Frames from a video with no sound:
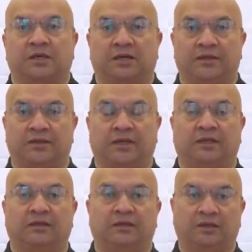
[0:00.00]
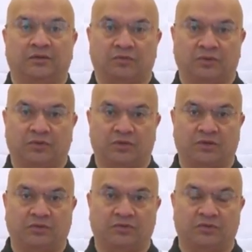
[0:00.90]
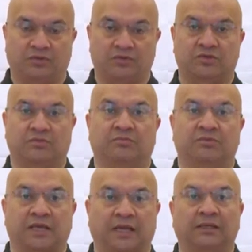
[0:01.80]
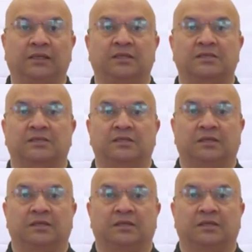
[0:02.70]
and then we'll go through some techniques